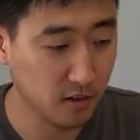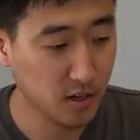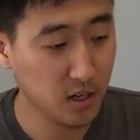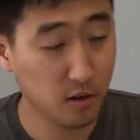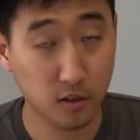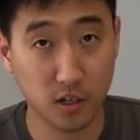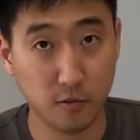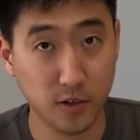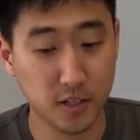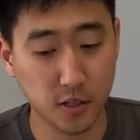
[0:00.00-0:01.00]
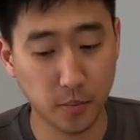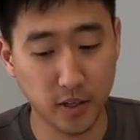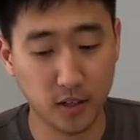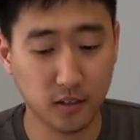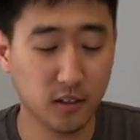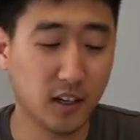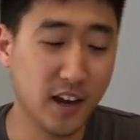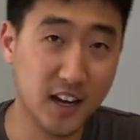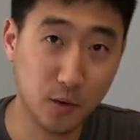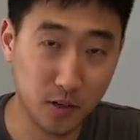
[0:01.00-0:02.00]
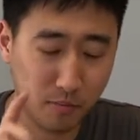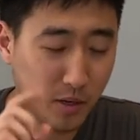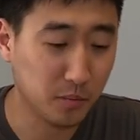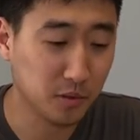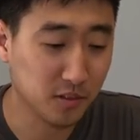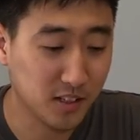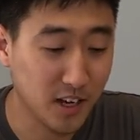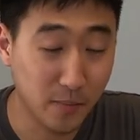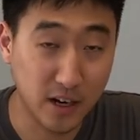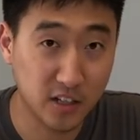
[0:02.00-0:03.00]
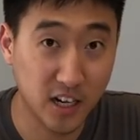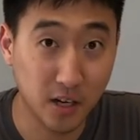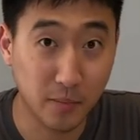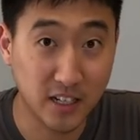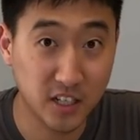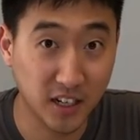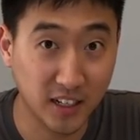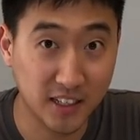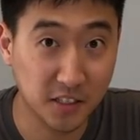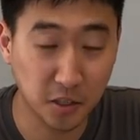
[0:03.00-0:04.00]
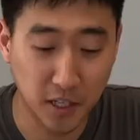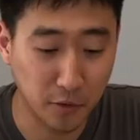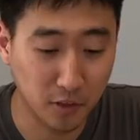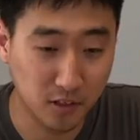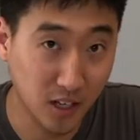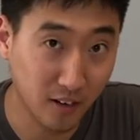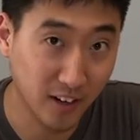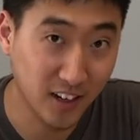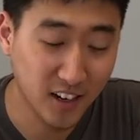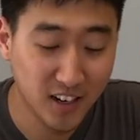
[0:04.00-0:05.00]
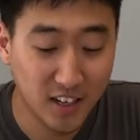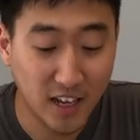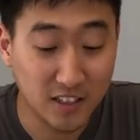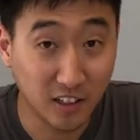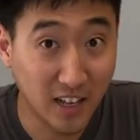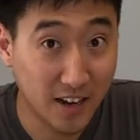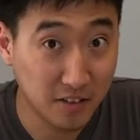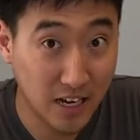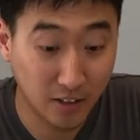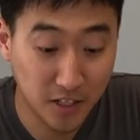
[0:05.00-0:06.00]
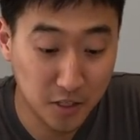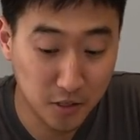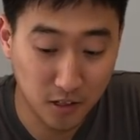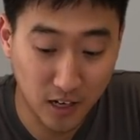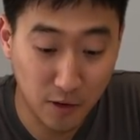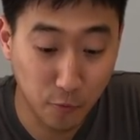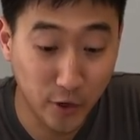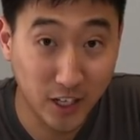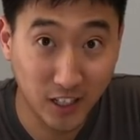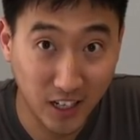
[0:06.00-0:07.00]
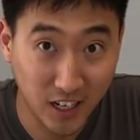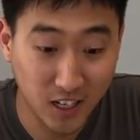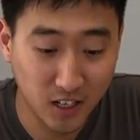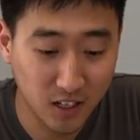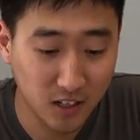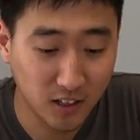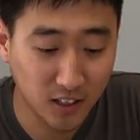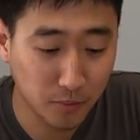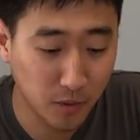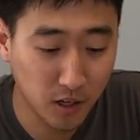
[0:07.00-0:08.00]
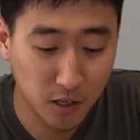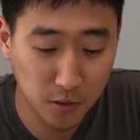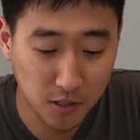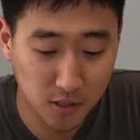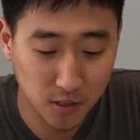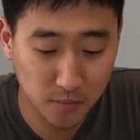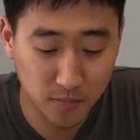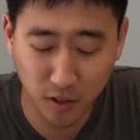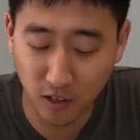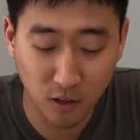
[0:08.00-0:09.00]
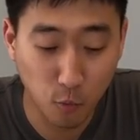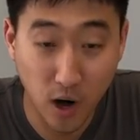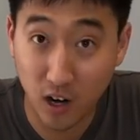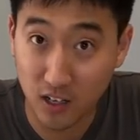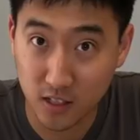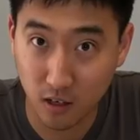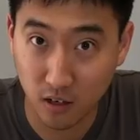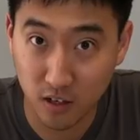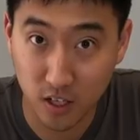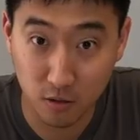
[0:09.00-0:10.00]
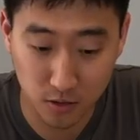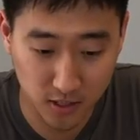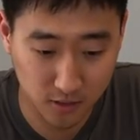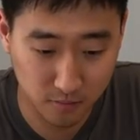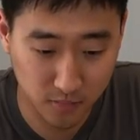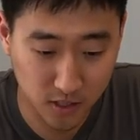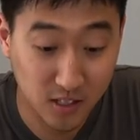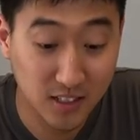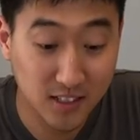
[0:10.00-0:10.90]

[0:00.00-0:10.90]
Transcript: I'm gonna read something. I hate it when people say, mic check, mic check, and that's all they really say, right? As a live sound engineer, I really hated um, audio system, or wireless audio systems.